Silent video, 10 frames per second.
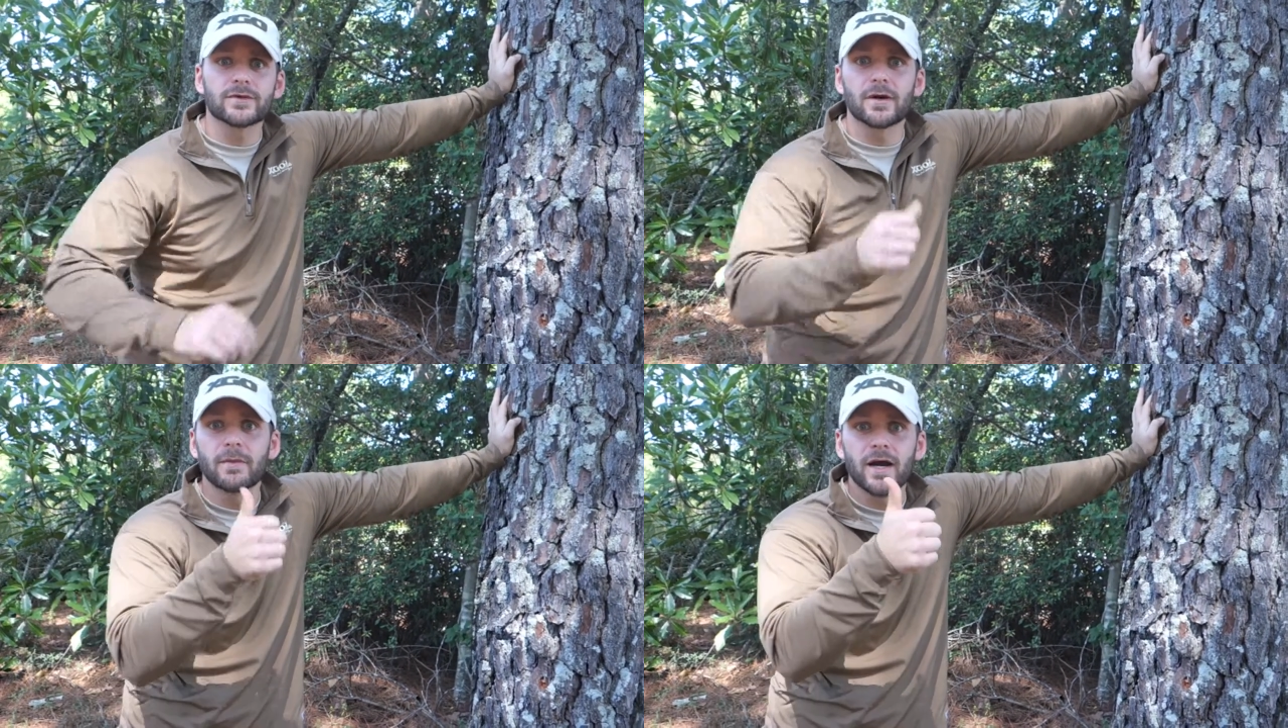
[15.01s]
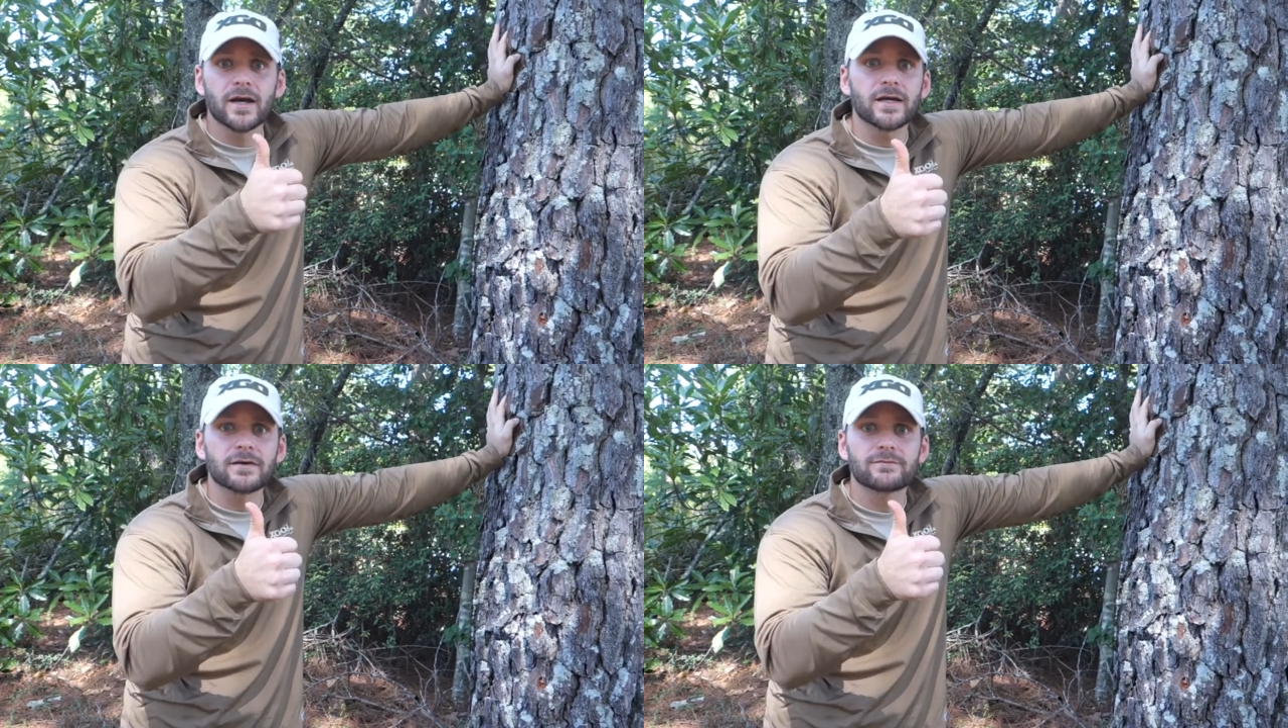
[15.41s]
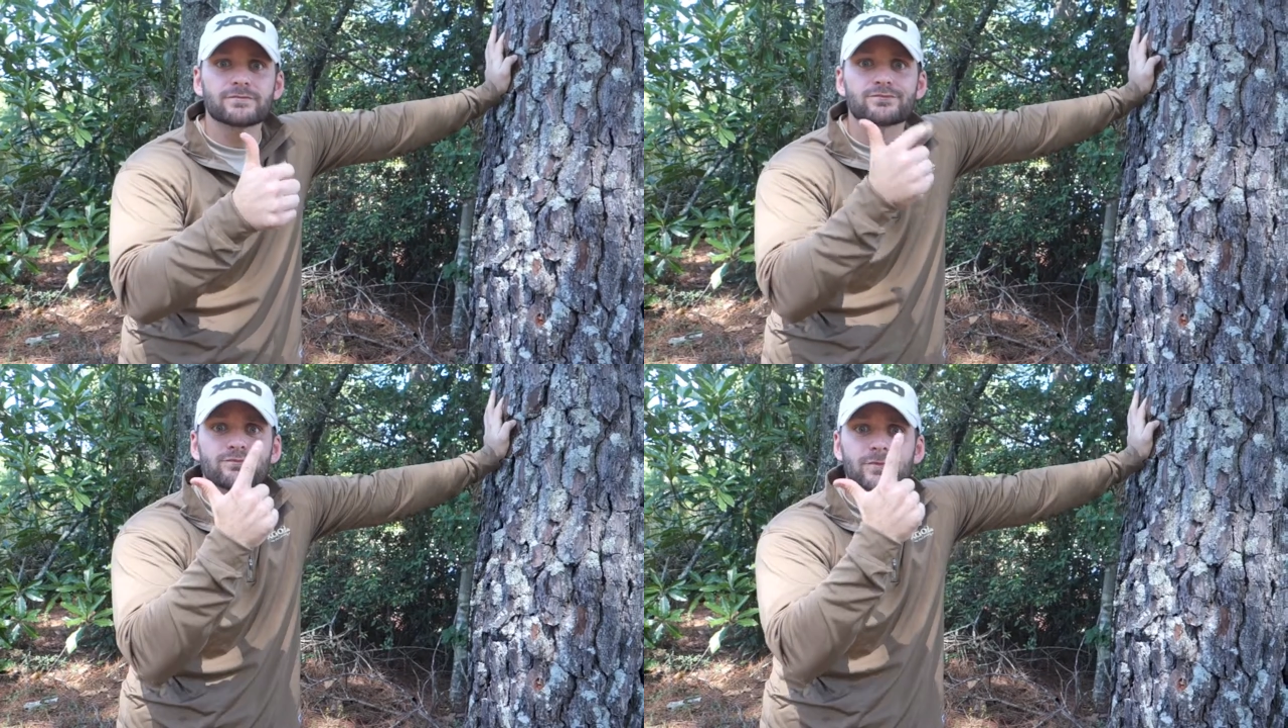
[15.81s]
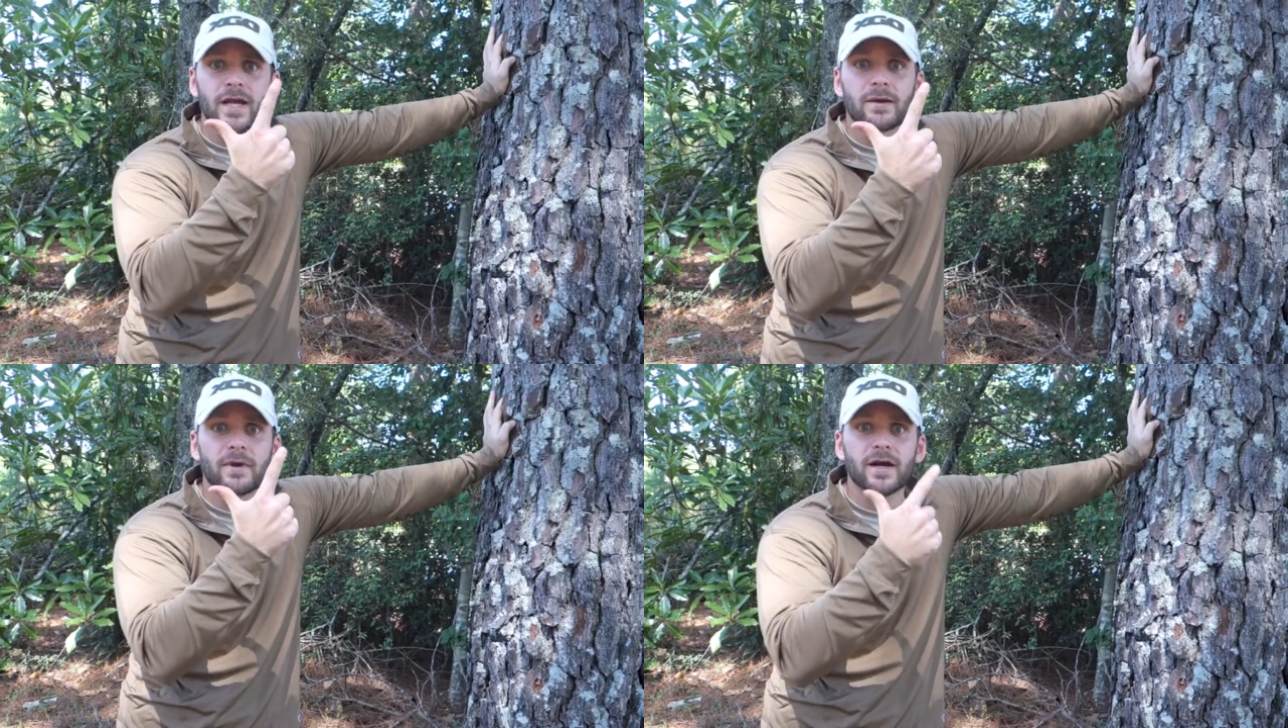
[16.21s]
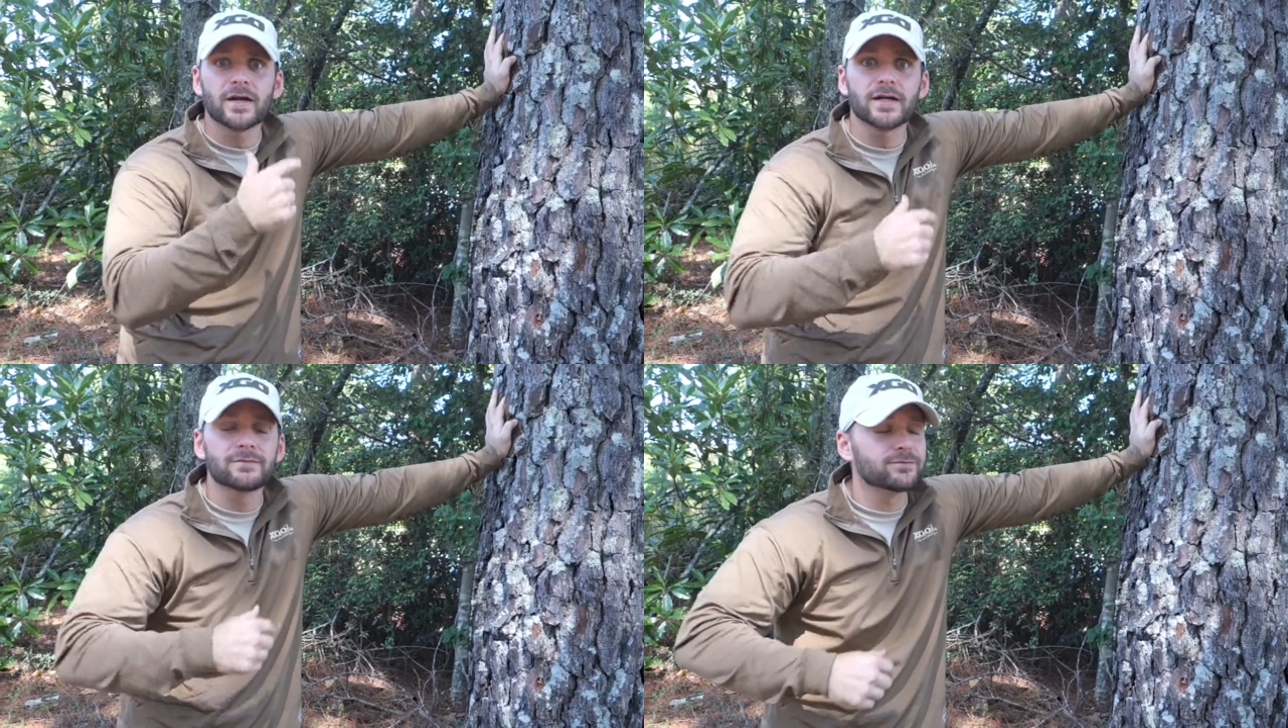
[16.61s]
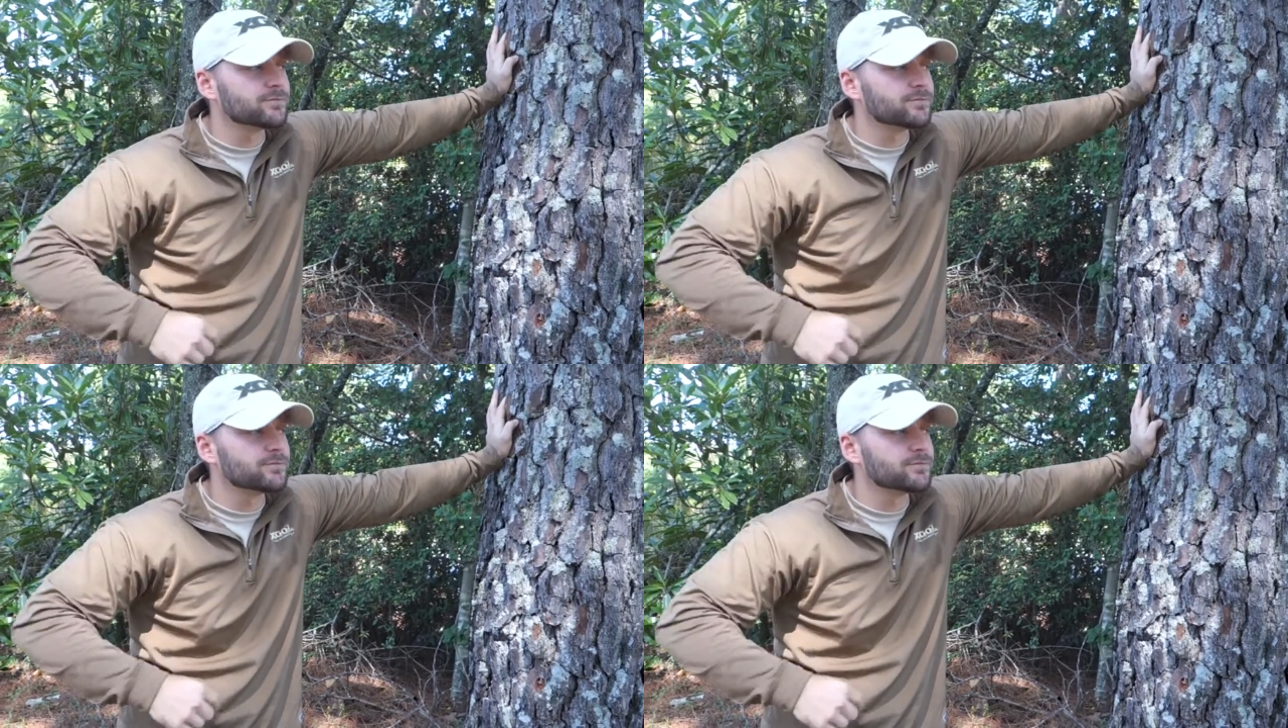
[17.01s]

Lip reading: America and America.